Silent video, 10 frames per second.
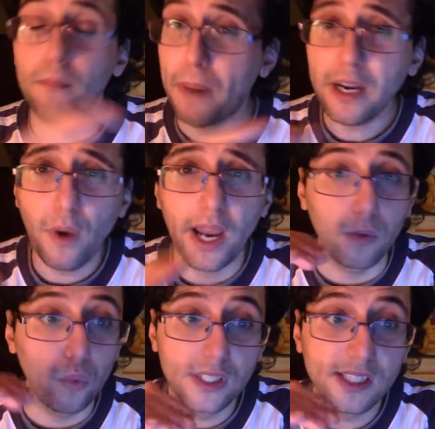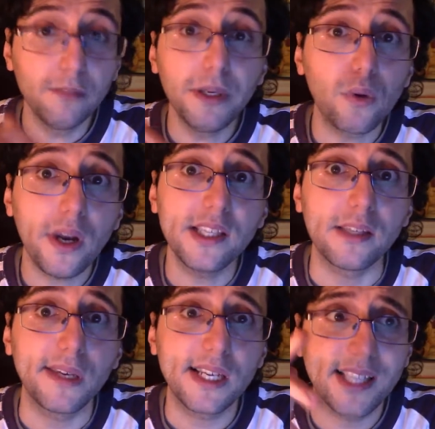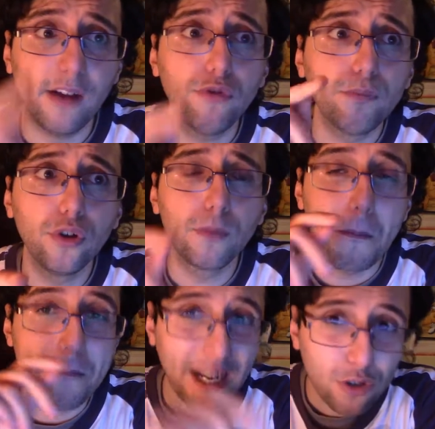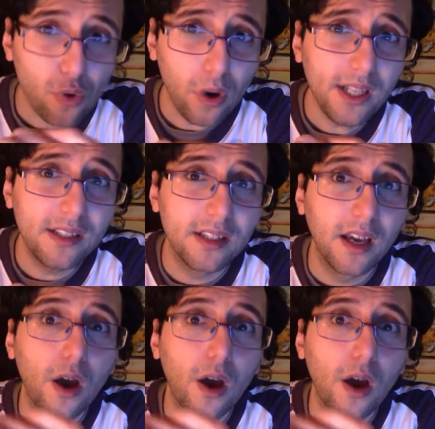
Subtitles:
by the way, would still be crazy because that would put Metroid